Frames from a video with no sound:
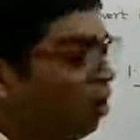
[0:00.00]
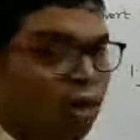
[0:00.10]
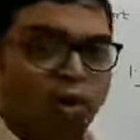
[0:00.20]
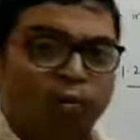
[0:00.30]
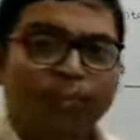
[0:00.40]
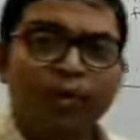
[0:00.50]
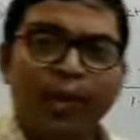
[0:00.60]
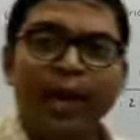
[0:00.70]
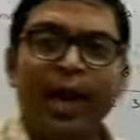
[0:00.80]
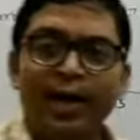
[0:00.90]
Hope you are
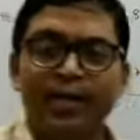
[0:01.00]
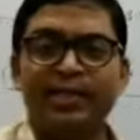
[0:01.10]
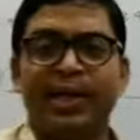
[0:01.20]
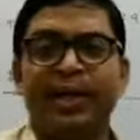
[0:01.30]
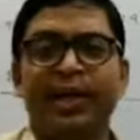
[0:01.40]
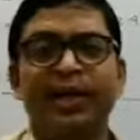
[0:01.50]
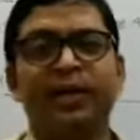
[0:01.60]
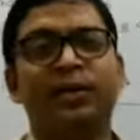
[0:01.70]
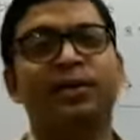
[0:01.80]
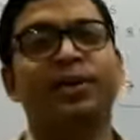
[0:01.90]
understanding
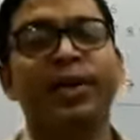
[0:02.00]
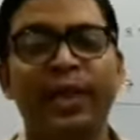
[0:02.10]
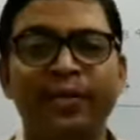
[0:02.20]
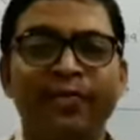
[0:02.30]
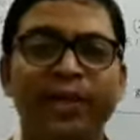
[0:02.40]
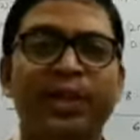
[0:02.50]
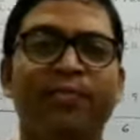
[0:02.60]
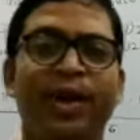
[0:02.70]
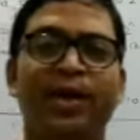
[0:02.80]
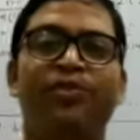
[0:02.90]
dealing with the
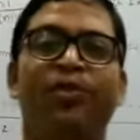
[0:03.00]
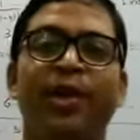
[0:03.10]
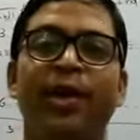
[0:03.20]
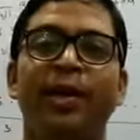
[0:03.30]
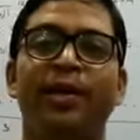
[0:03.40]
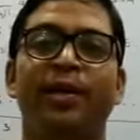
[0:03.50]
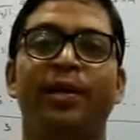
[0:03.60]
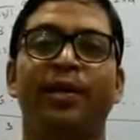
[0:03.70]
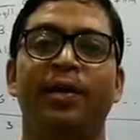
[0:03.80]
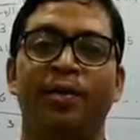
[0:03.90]
factorial
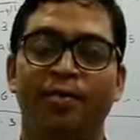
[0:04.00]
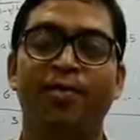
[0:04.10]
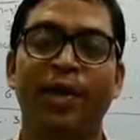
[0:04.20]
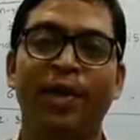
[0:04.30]
very